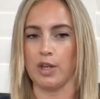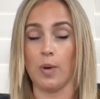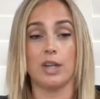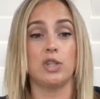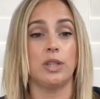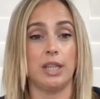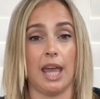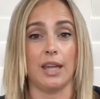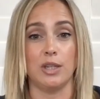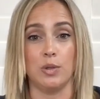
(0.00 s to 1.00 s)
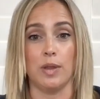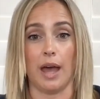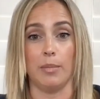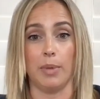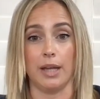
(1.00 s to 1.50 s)
you actually can do
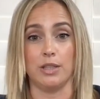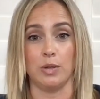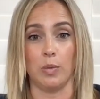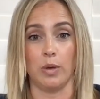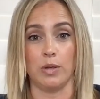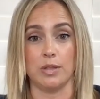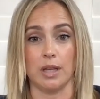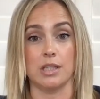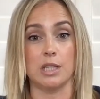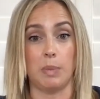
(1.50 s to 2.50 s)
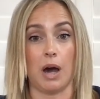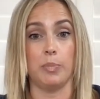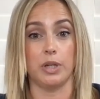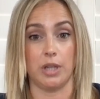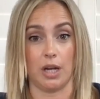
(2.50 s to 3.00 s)
that by doing what you said,
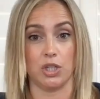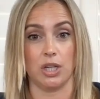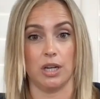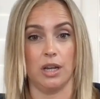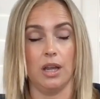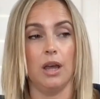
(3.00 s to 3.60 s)
spot production.